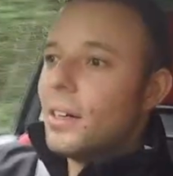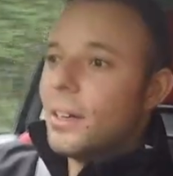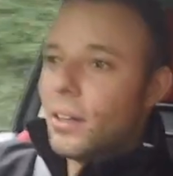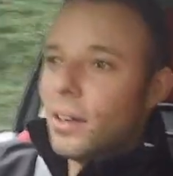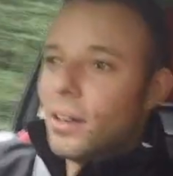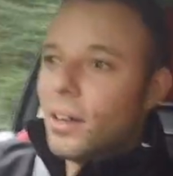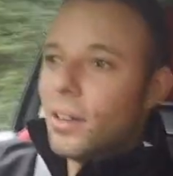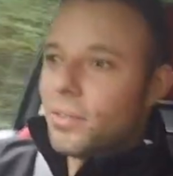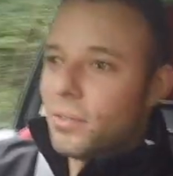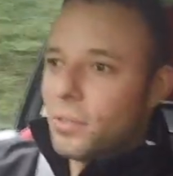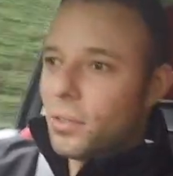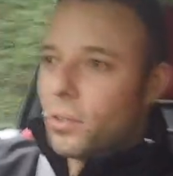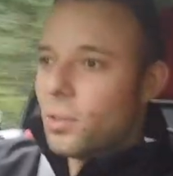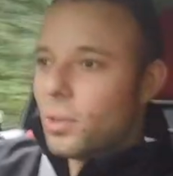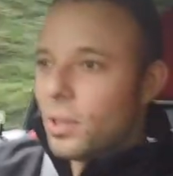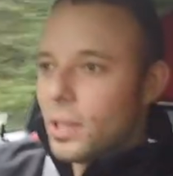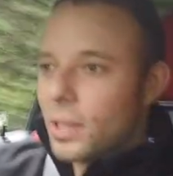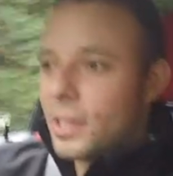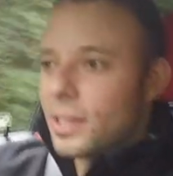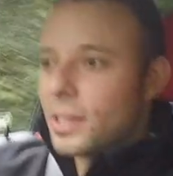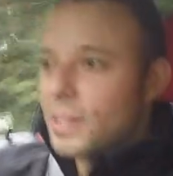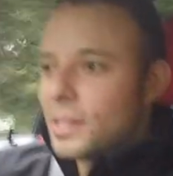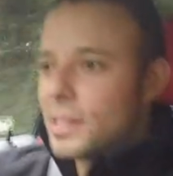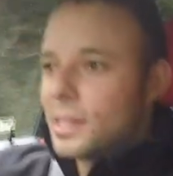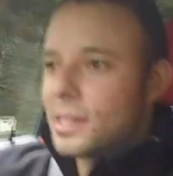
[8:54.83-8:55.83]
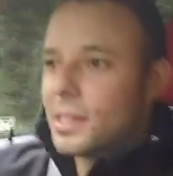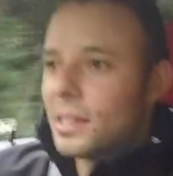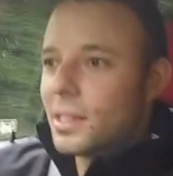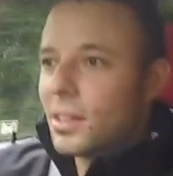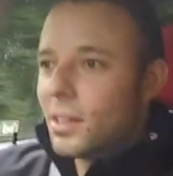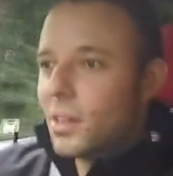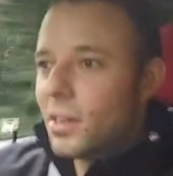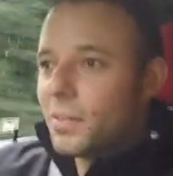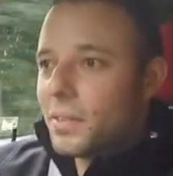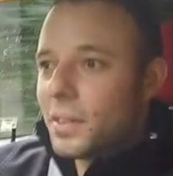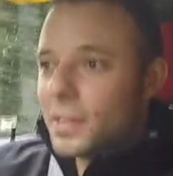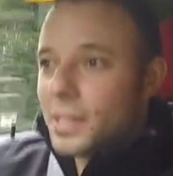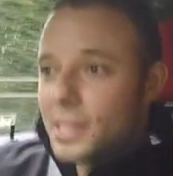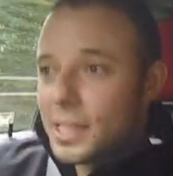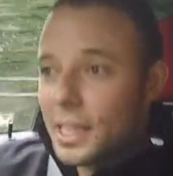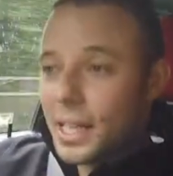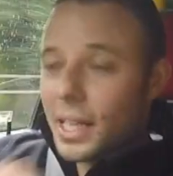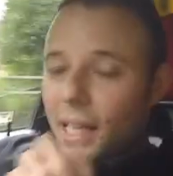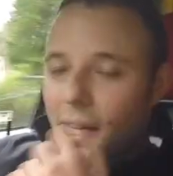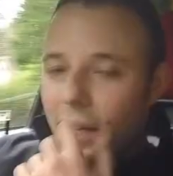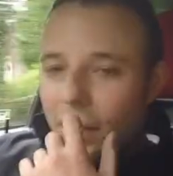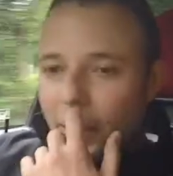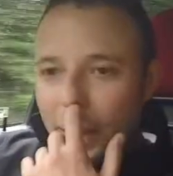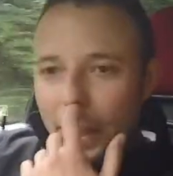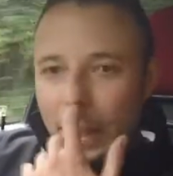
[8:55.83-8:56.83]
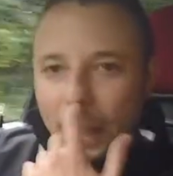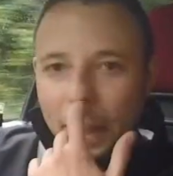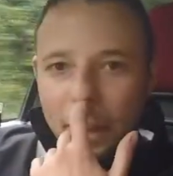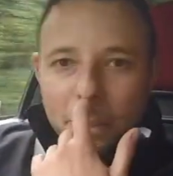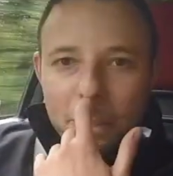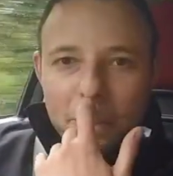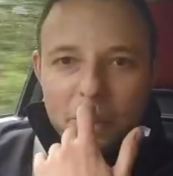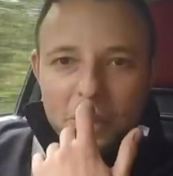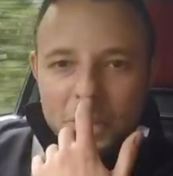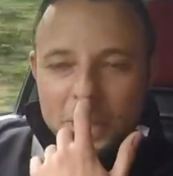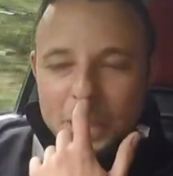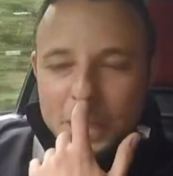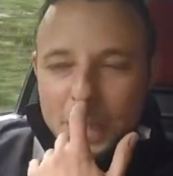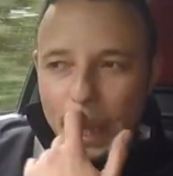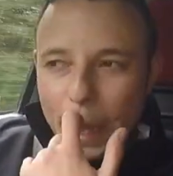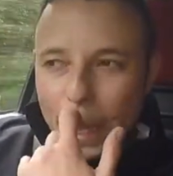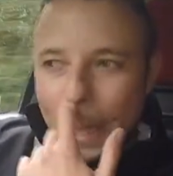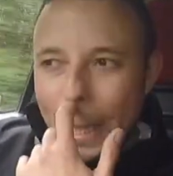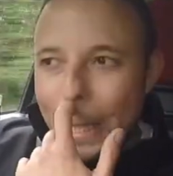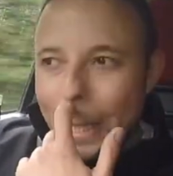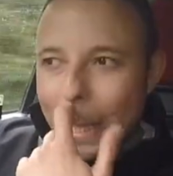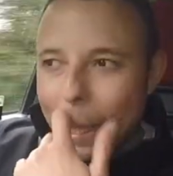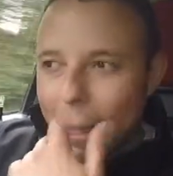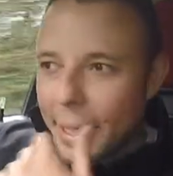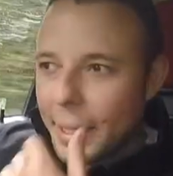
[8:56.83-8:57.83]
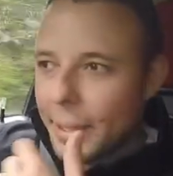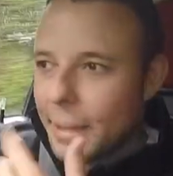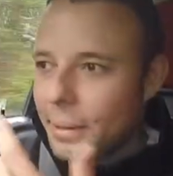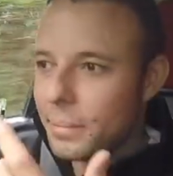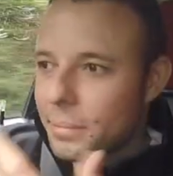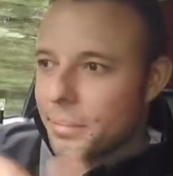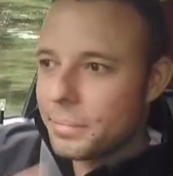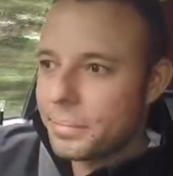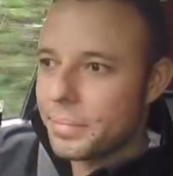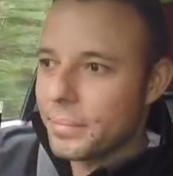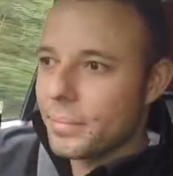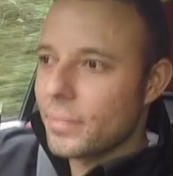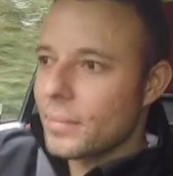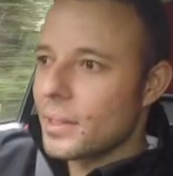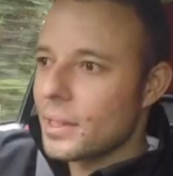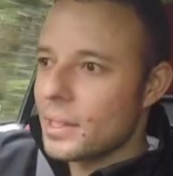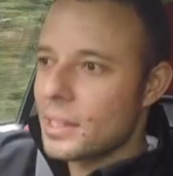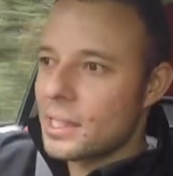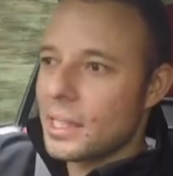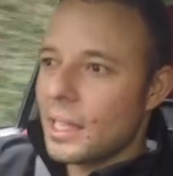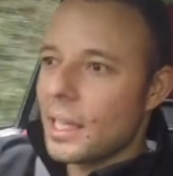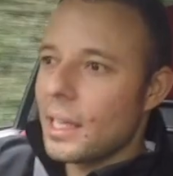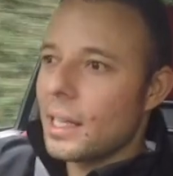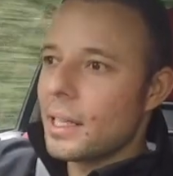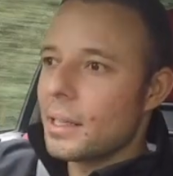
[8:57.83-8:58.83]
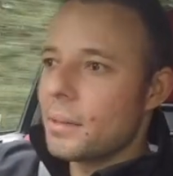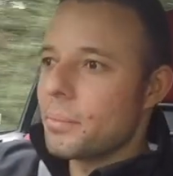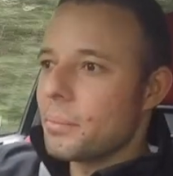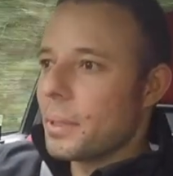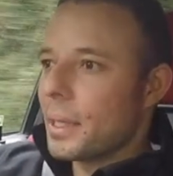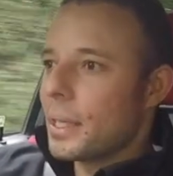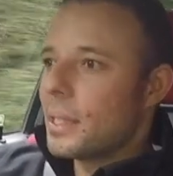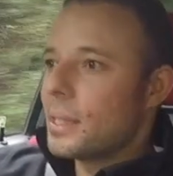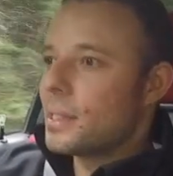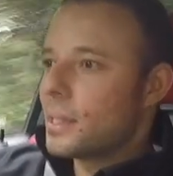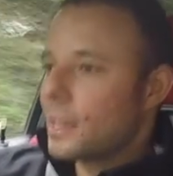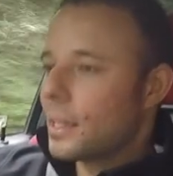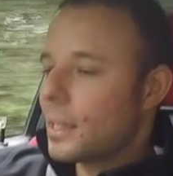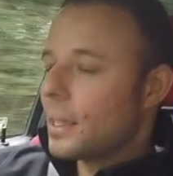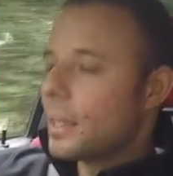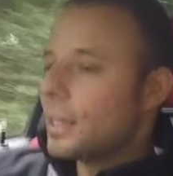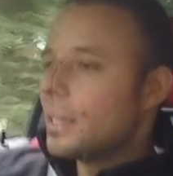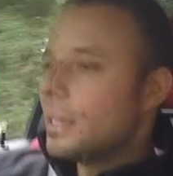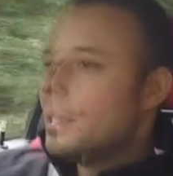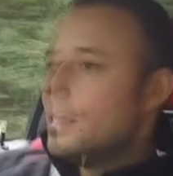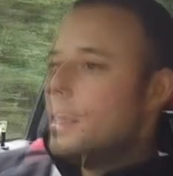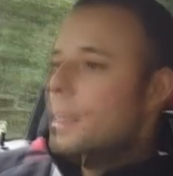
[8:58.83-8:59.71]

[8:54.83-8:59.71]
of all this, you know, of this car going up for sale and selling basically.